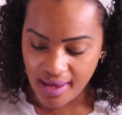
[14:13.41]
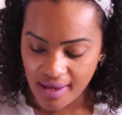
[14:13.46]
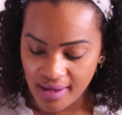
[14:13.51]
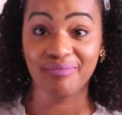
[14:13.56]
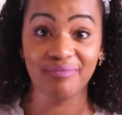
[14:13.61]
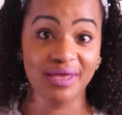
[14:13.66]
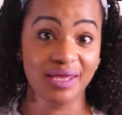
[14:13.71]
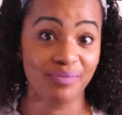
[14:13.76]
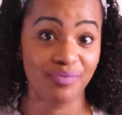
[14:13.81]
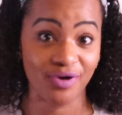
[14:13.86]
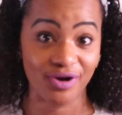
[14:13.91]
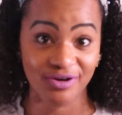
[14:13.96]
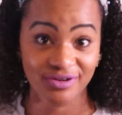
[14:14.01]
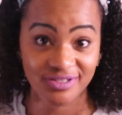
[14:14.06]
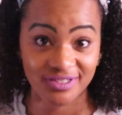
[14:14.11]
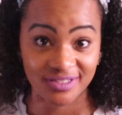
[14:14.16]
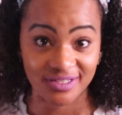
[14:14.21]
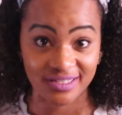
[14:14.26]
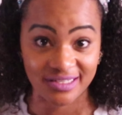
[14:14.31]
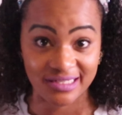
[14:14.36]
Me
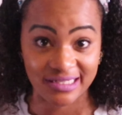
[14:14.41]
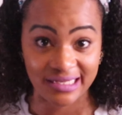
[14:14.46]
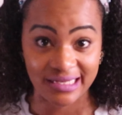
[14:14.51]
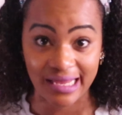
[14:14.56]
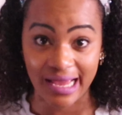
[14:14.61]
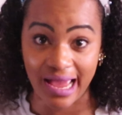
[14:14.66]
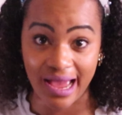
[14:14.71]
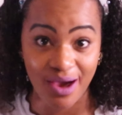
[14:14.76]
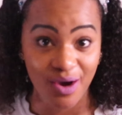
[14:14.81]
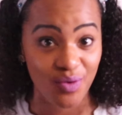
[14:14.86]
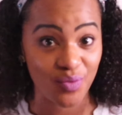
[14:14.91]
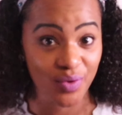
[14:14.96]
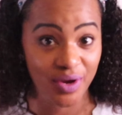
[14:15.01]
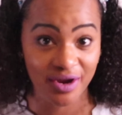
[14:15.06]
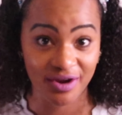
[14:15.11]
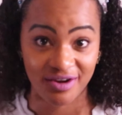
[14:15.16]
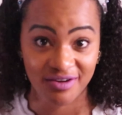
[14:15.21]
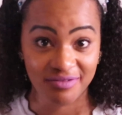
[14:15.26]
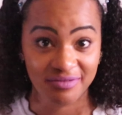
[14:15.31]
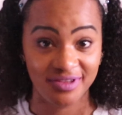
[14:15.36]
personally, I'll
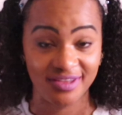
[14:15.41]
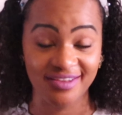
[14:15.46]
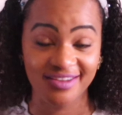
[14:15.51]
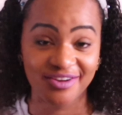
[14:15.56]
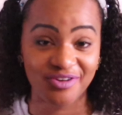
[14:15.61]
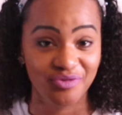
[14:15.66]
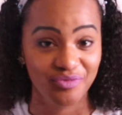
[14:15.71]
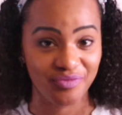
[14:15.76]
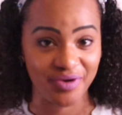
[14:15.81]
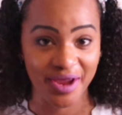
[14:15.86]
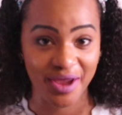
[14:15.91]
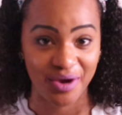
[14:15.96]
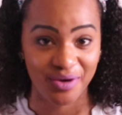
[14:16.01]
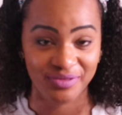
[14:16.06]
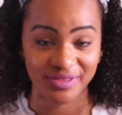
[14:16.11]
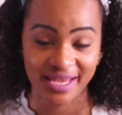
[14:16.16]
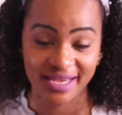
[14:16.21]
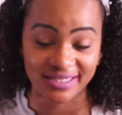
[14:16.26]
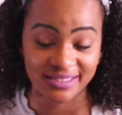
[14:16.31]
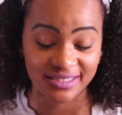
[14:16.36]
wear it year
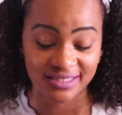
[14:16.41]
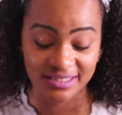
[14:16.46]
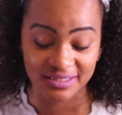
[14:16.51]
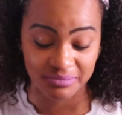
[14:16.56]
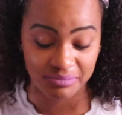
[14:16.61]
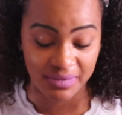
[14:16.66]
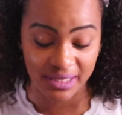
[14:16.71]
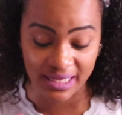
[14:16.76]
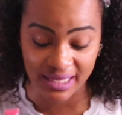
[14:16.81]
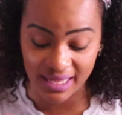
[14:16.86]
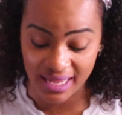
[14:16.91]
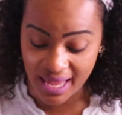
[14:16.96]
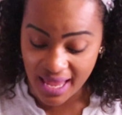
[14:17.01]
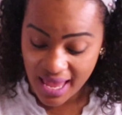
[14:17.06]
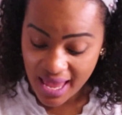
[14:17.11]
round. That's just me.